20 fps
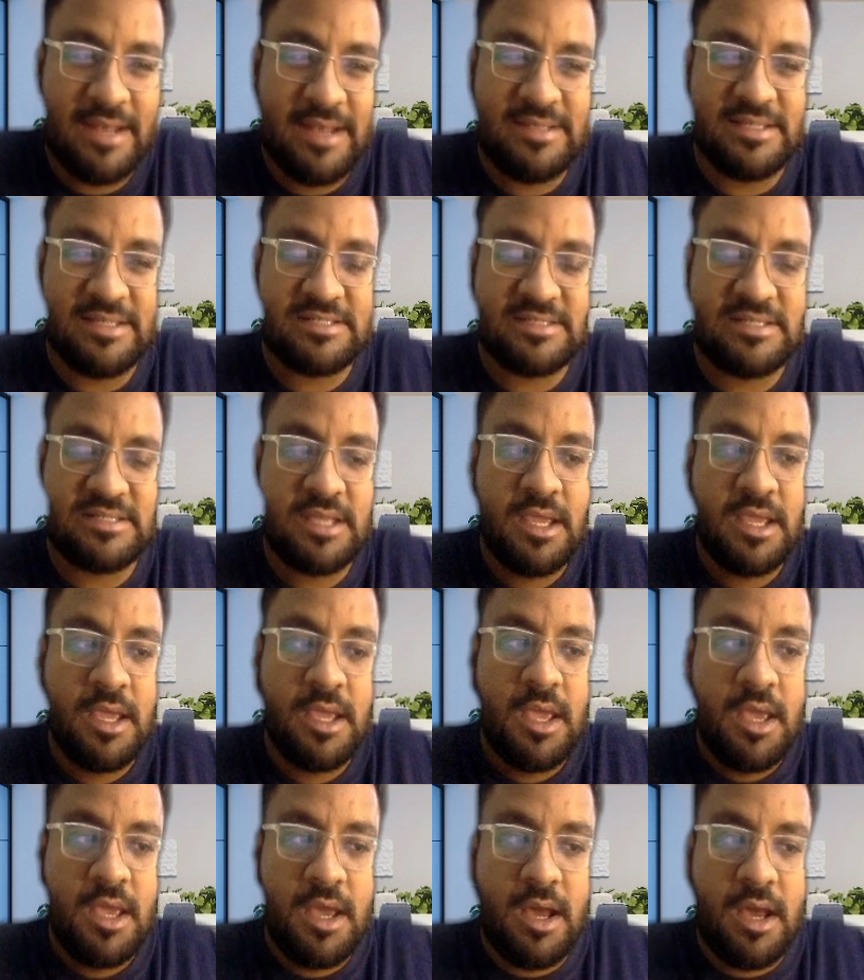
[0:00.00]
It just
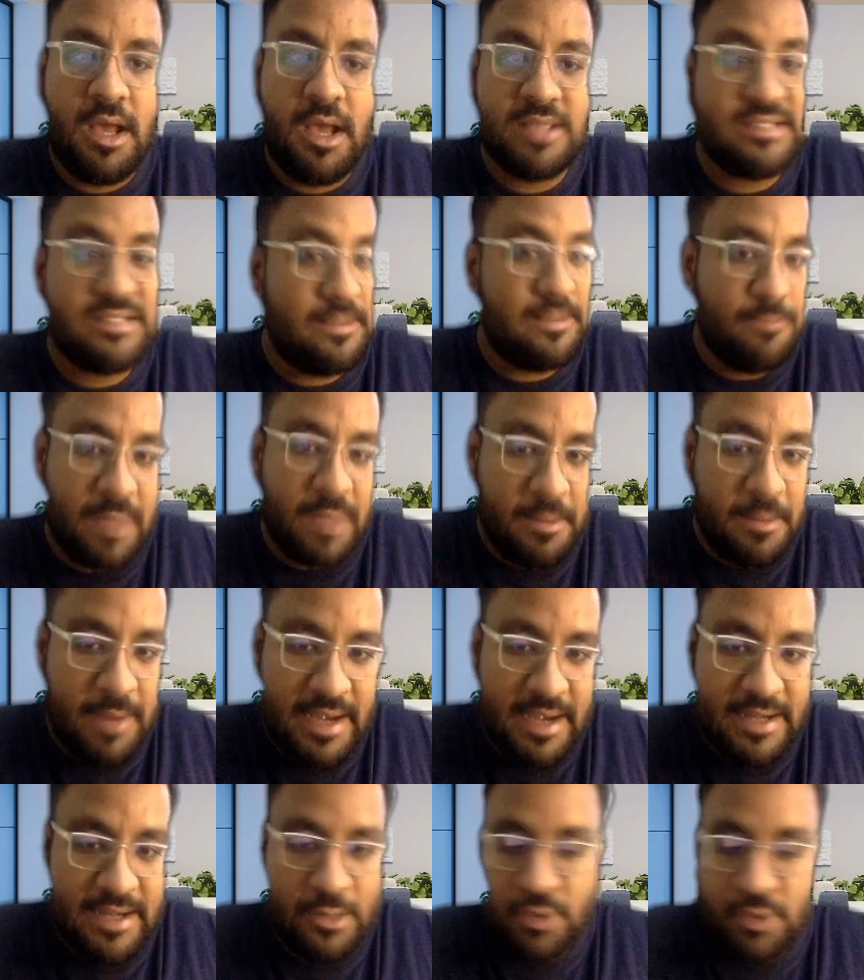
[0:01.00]
slipped my mind.